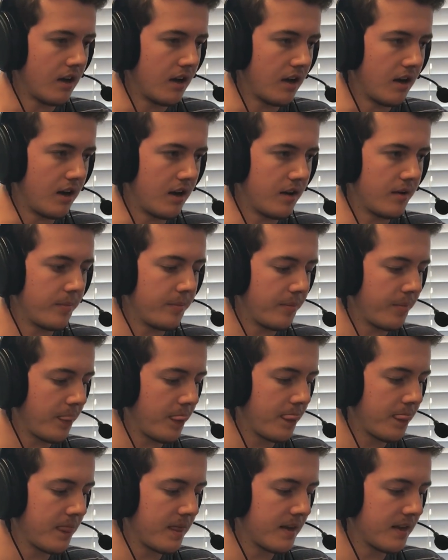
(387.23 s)
And
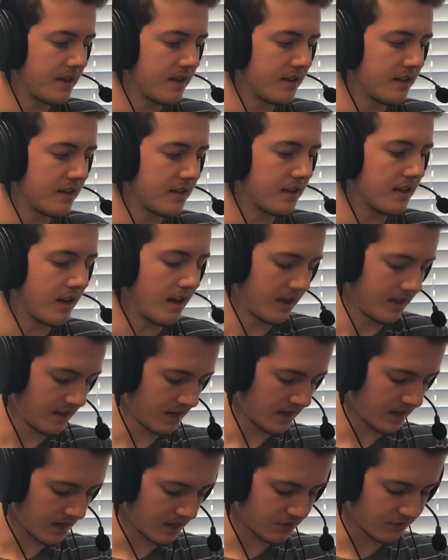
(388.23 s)

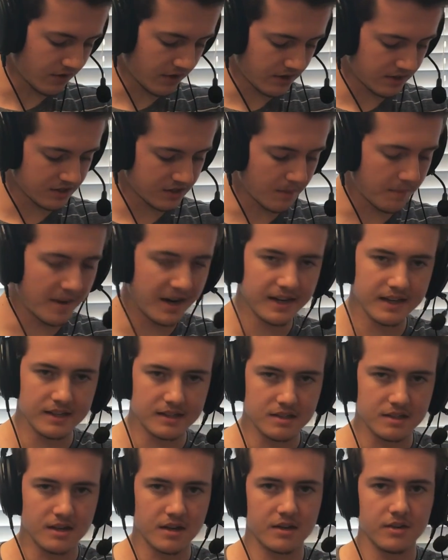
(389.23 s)
then as far as the mic
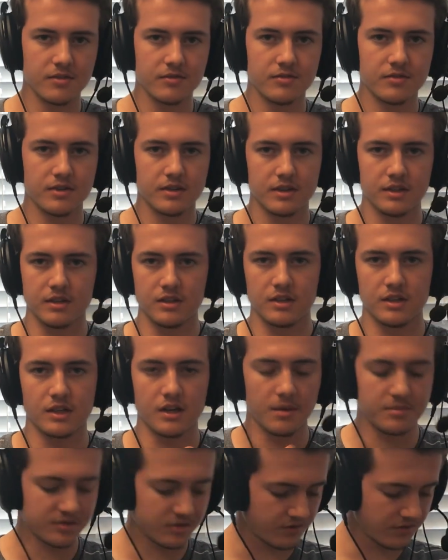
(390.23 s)
itself, it
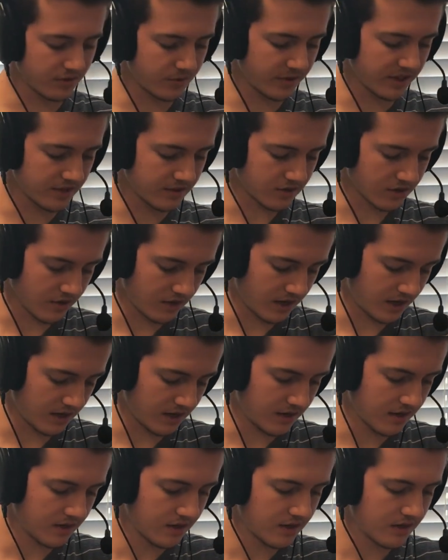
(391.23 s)
comes with the
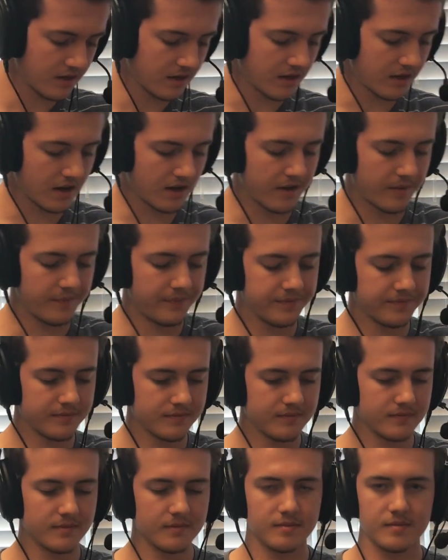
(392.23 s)
windscreen.
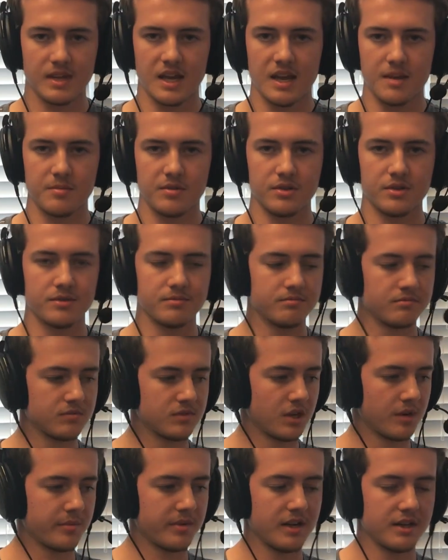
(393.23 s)
Cable
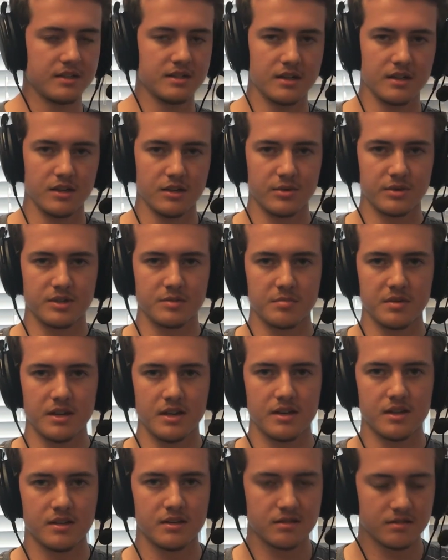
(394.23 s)
terminates in a
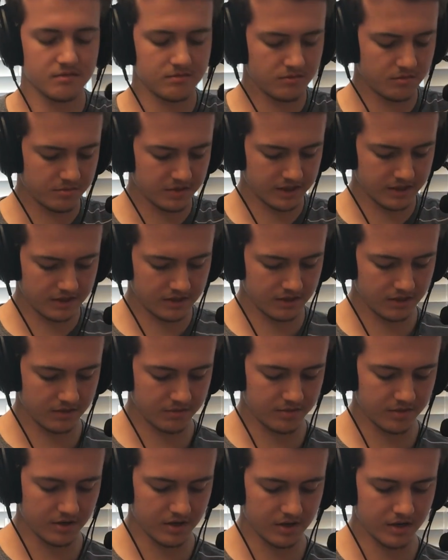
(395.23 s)
USB, plug into the
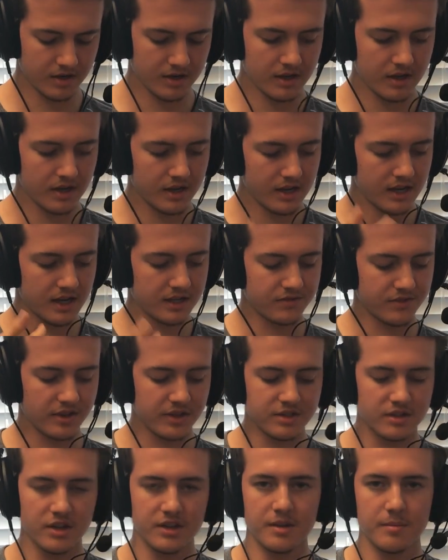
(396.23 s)
computer. As far
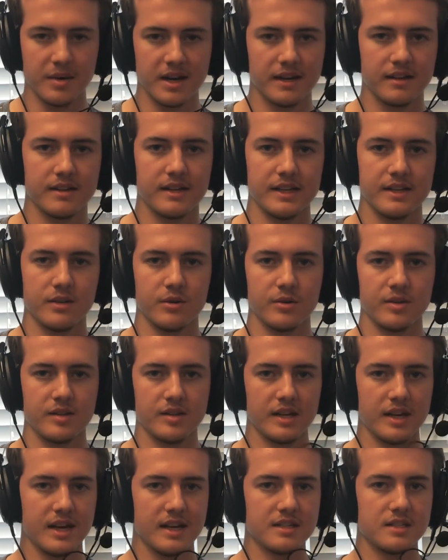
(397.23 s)
as on the mic line, the only
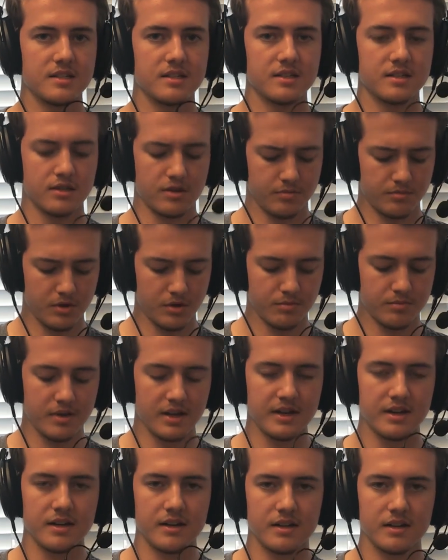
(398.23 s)
thing it has is this little mute
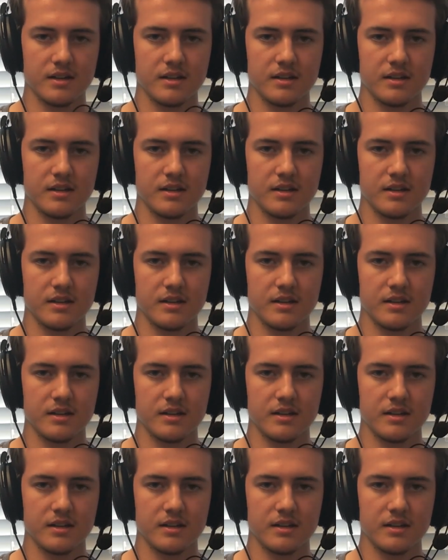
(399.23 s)
button.